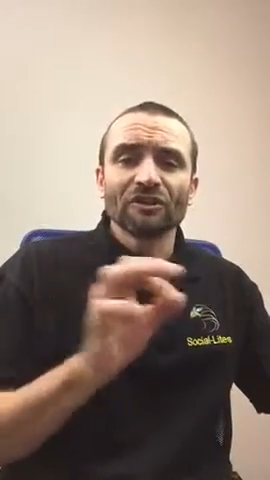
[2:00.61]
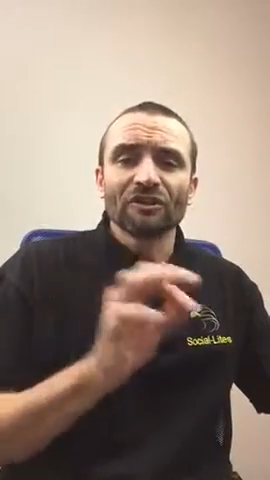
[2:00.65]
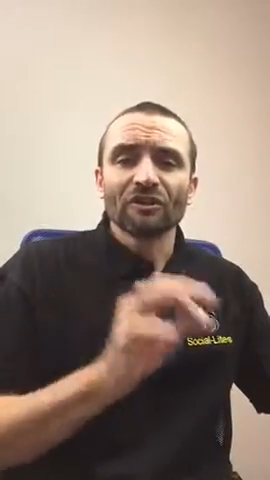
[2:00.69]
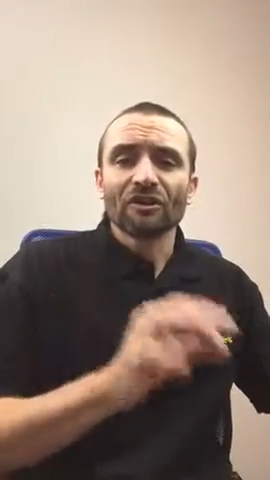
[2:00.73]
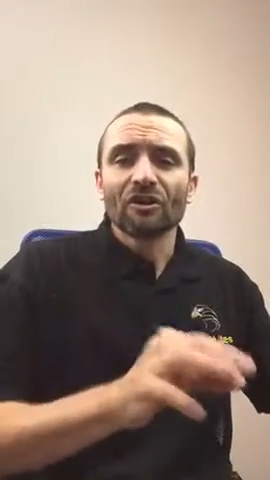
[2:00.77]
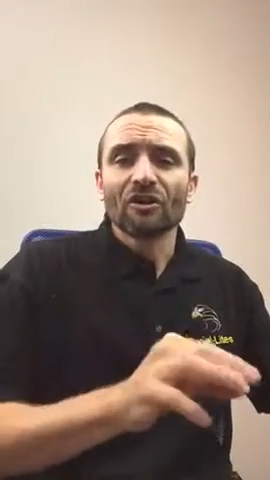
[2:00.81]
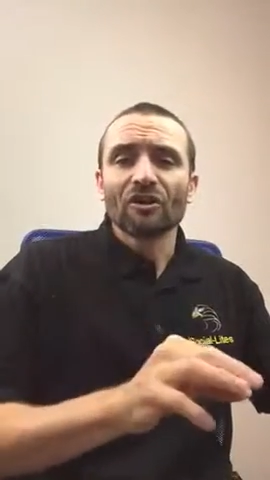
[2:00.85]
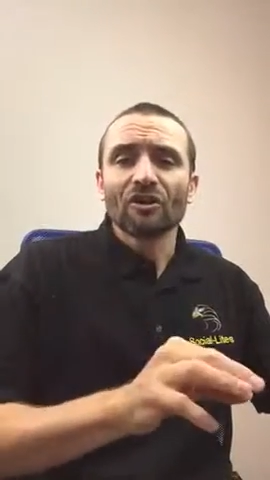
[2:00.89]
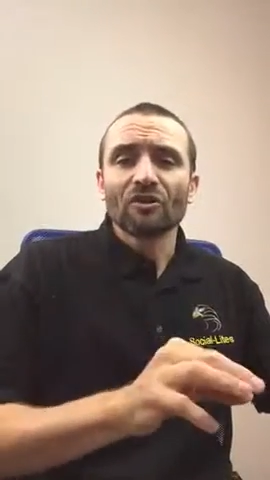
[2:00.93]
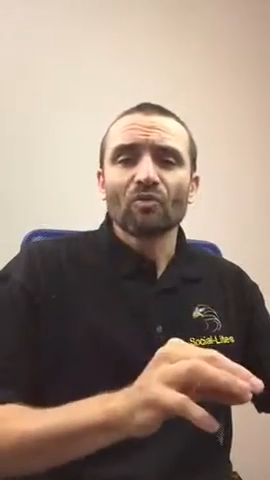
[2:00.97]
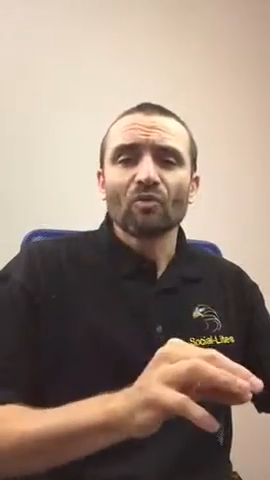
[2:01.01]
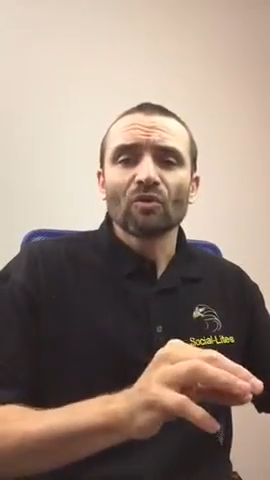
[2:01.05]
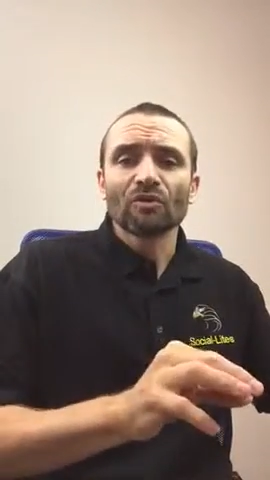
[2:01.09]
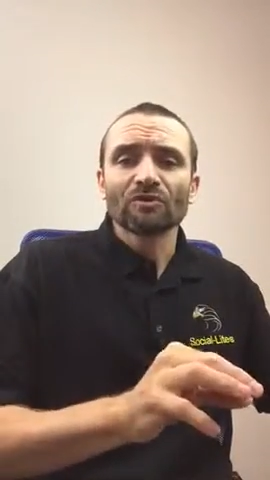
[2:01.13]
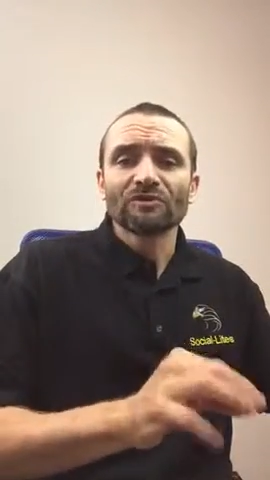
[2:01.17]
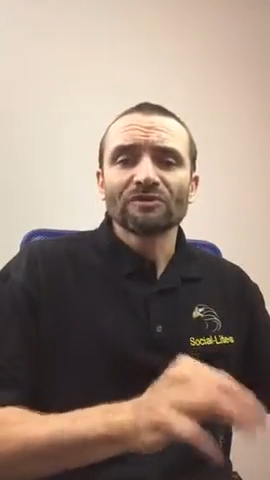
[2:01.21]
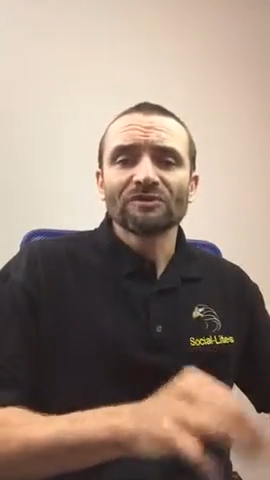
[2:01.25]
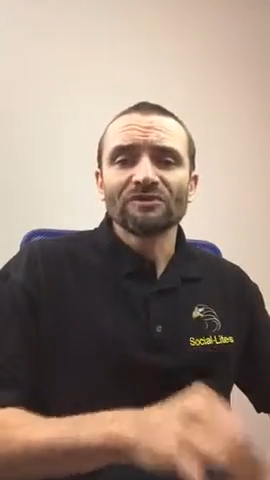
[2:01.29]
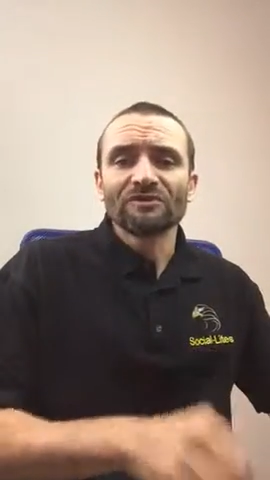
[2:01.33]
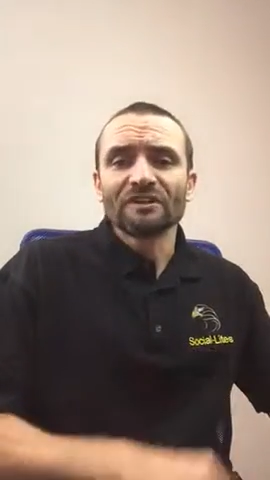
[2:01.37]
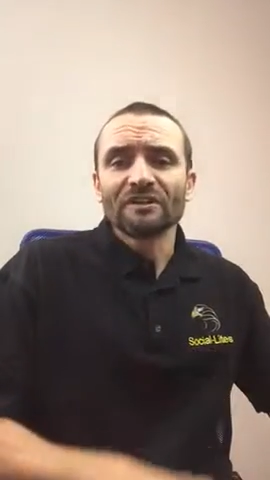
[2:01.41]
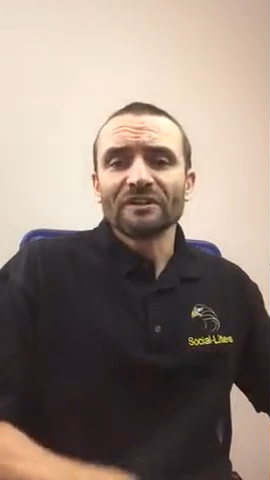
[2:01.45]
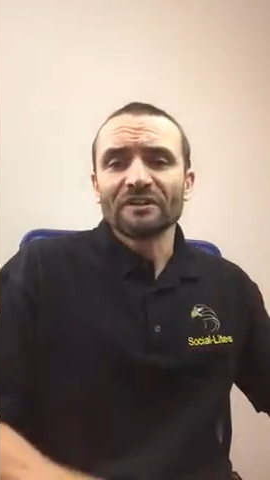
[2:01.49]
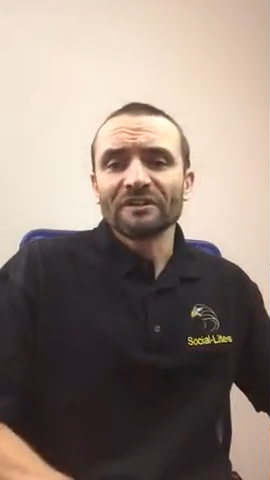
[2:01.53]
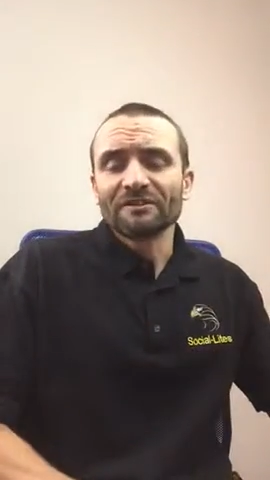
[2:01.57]
got a high
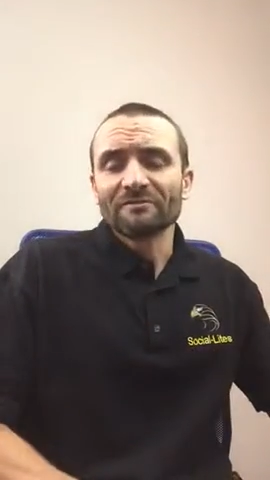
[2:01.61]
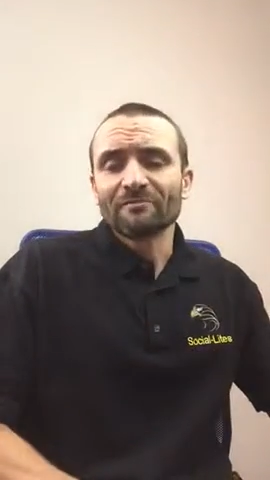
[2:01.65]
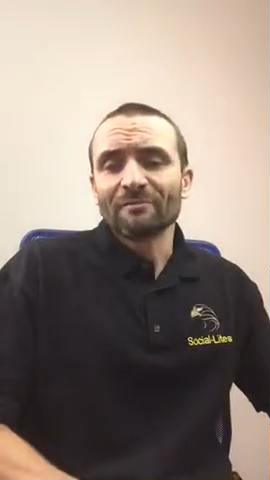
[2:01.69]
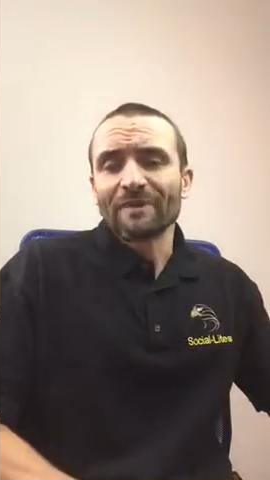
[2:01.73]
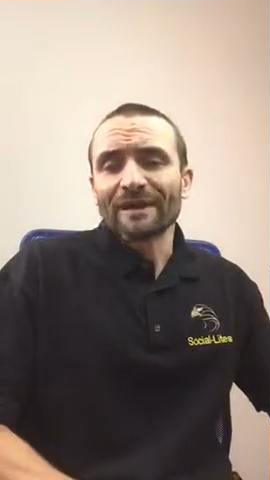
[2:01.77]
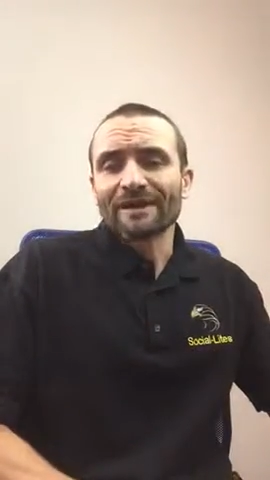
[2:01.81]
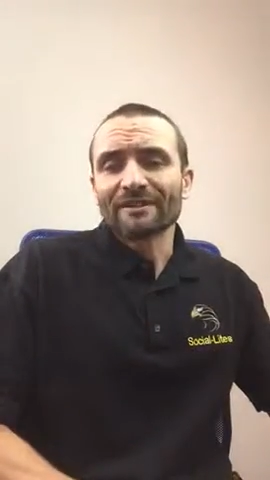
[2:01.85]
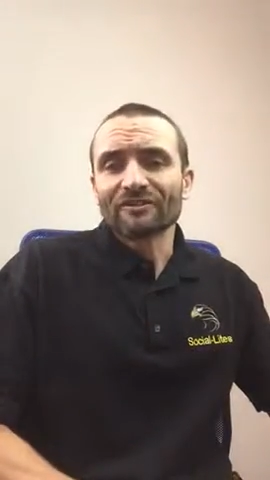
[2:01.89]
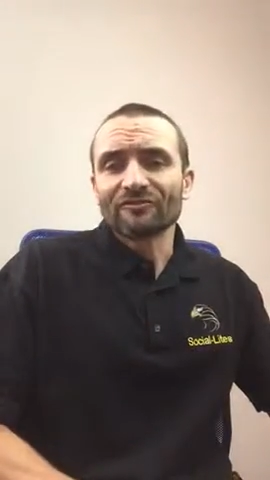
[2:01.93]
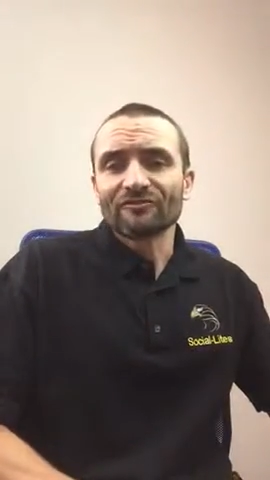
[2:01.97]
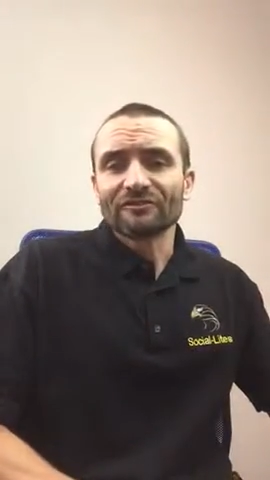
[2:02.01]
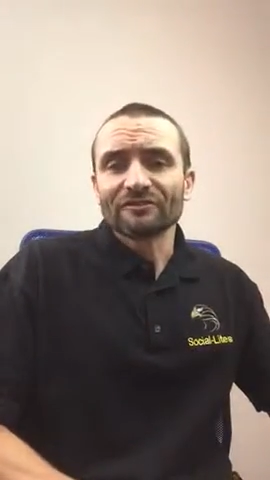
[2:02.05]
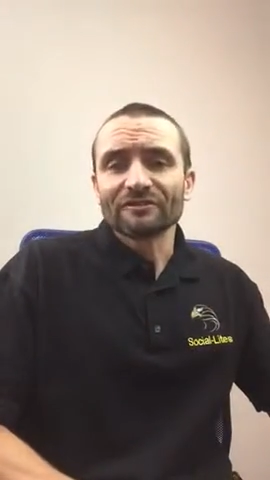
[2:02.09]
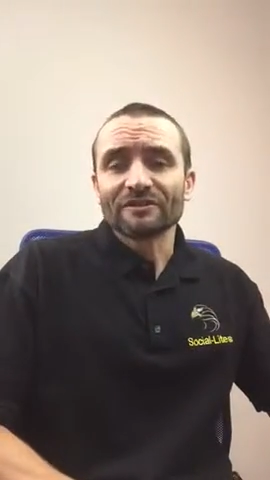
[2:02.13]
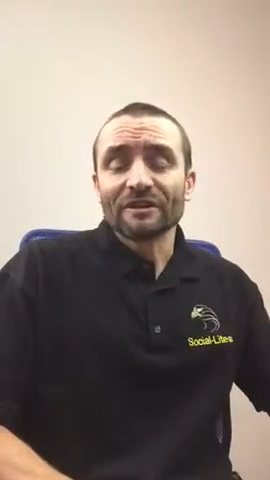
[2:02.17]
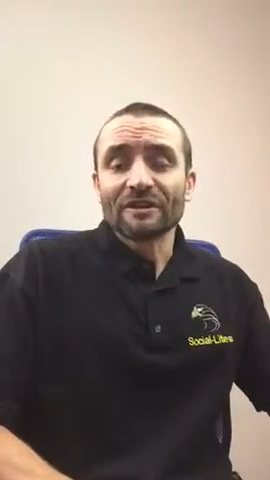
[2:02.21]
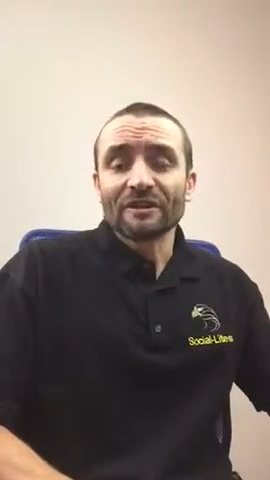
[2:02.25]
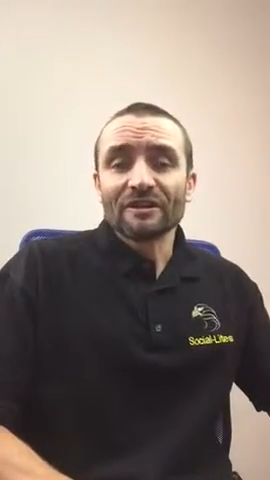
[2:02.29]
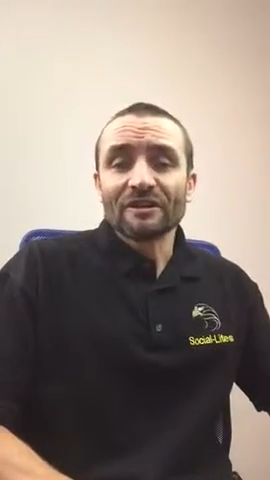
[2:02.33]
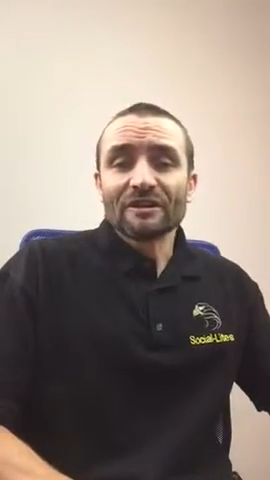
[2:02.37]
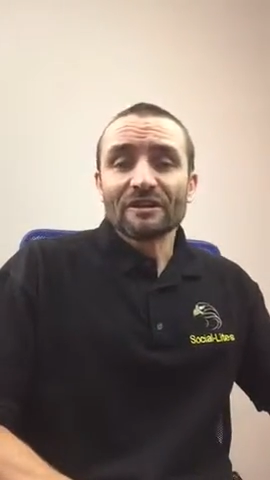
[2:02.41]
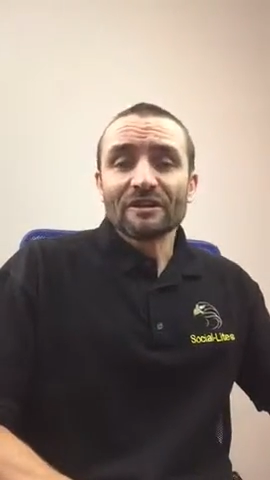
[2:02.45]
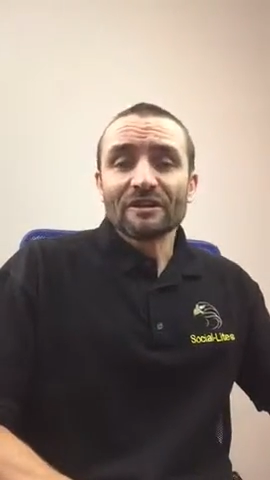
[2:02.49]
wattage in these batteries.